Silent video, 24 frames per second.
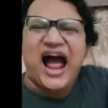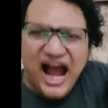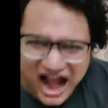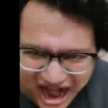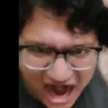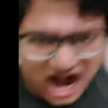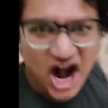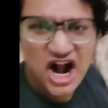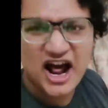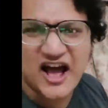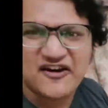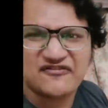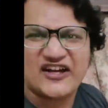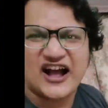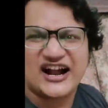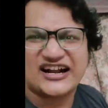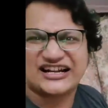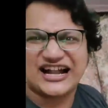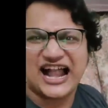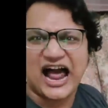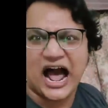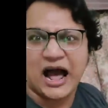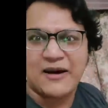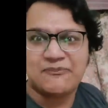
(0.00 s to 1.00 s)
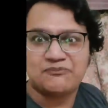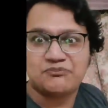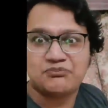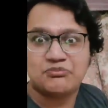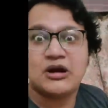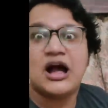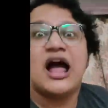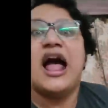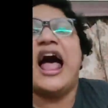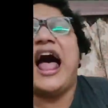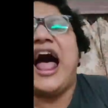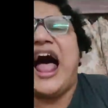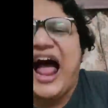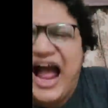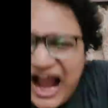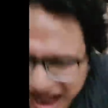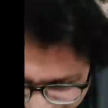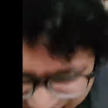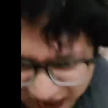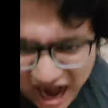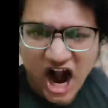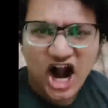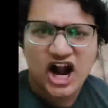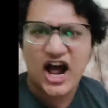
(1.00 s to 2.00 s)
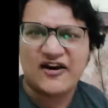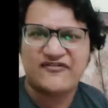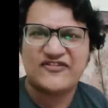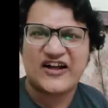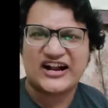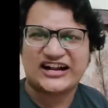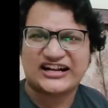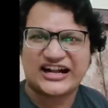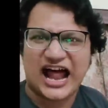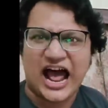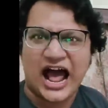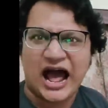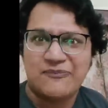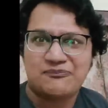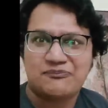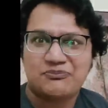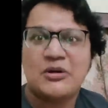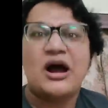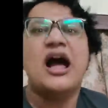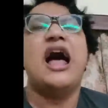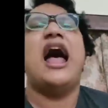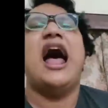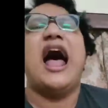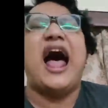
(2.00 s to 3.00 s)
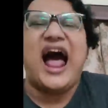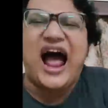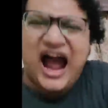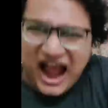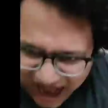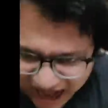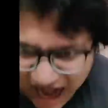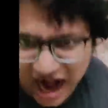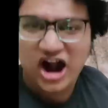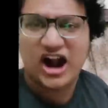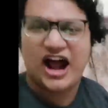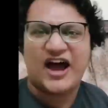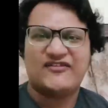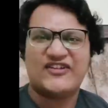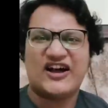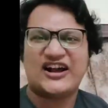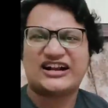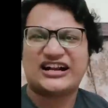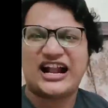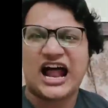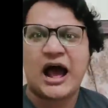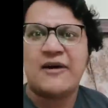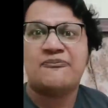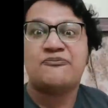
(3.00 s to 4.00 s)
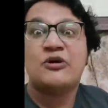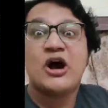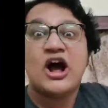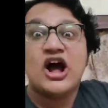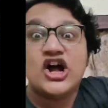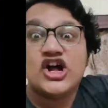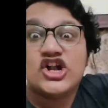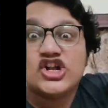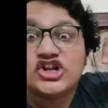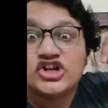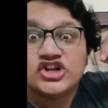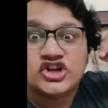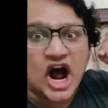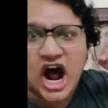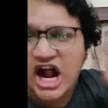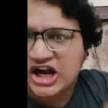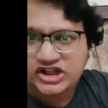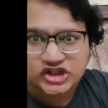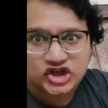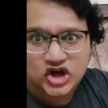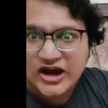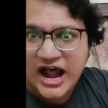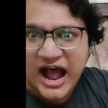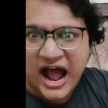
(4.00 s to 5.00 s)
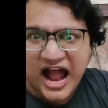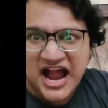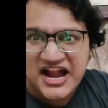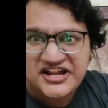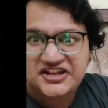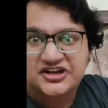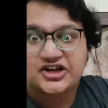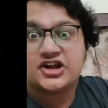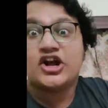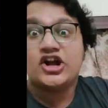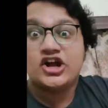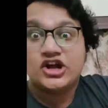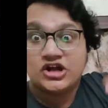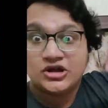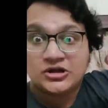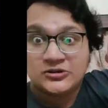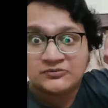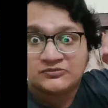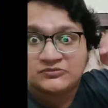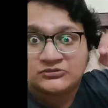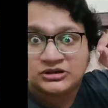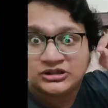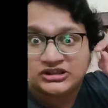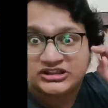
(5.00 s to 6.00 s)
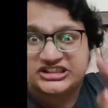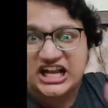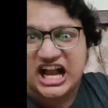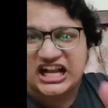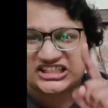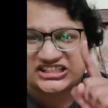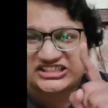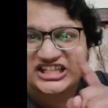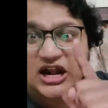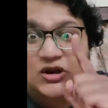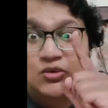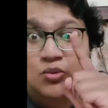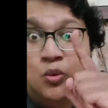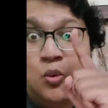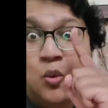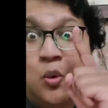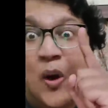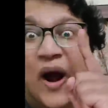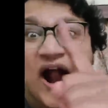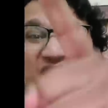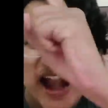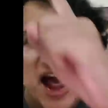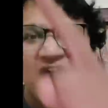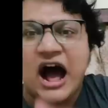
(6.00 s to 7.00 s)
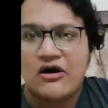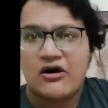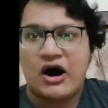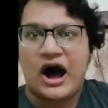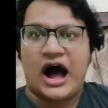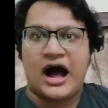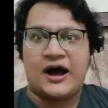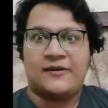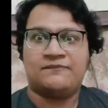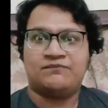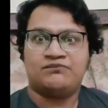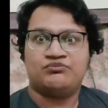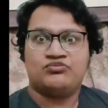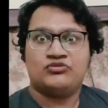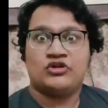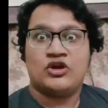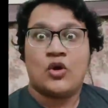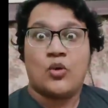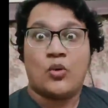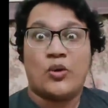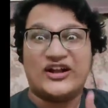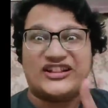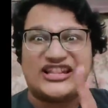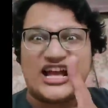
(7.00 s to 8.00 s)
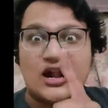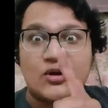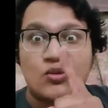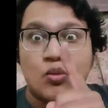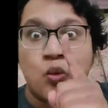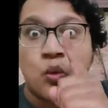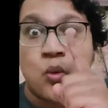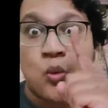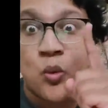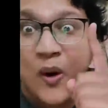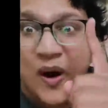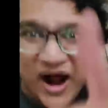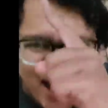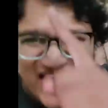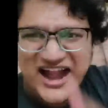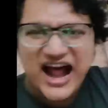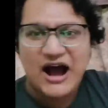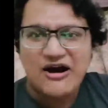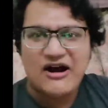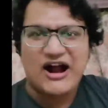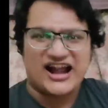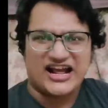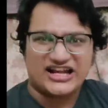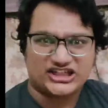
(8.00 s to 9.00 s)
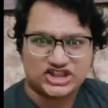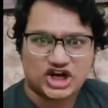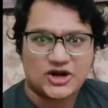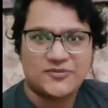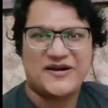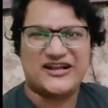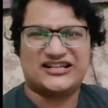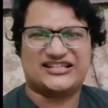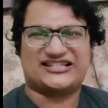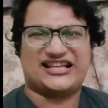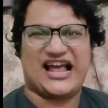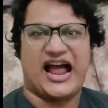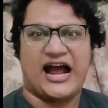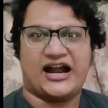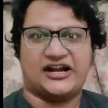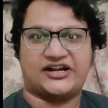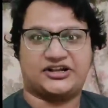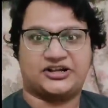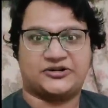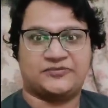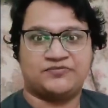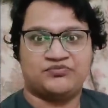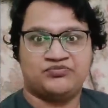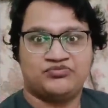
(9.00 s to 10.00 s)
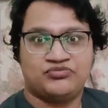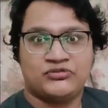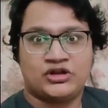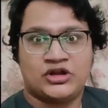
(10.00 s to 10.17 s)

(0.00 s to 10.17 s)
out of the club, out of the club, out of the club. Not tonight, just in 1 hour. Within 1 hour, he should be sacked.